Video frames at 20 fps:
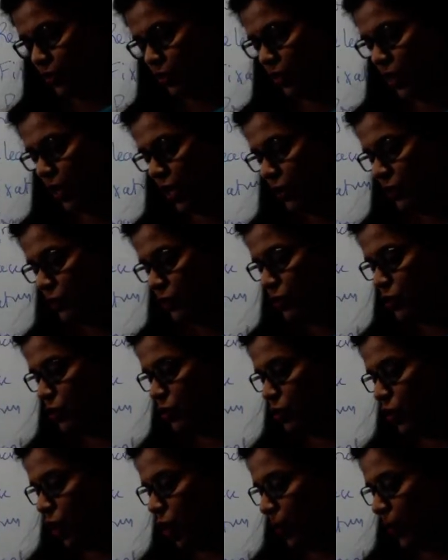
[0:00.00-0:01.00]
Okay.
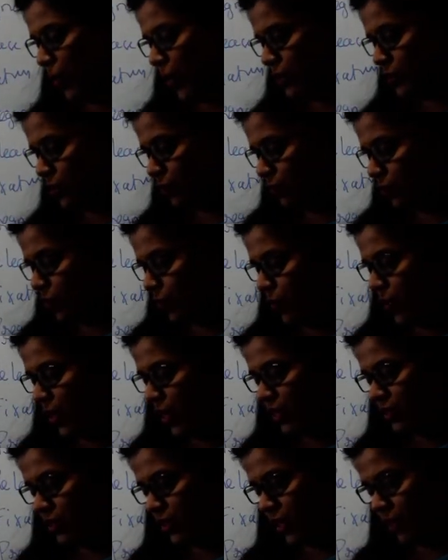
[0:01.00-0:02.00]
Stoppage of
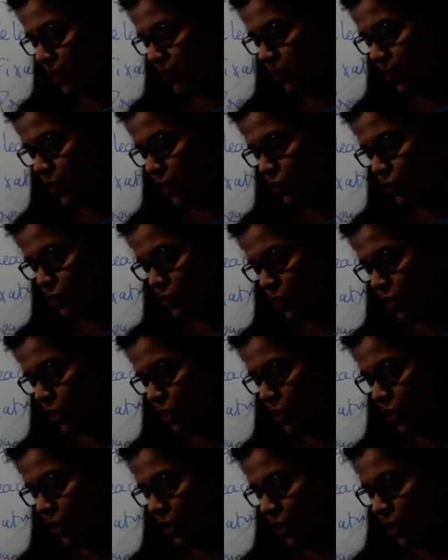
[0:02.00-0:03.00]
ovulation and
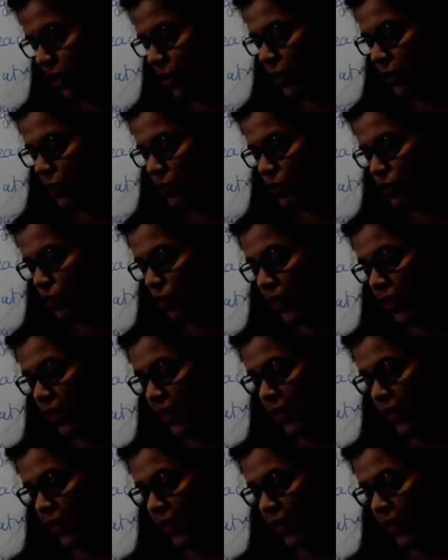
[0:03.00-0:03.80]
menstruation, it is during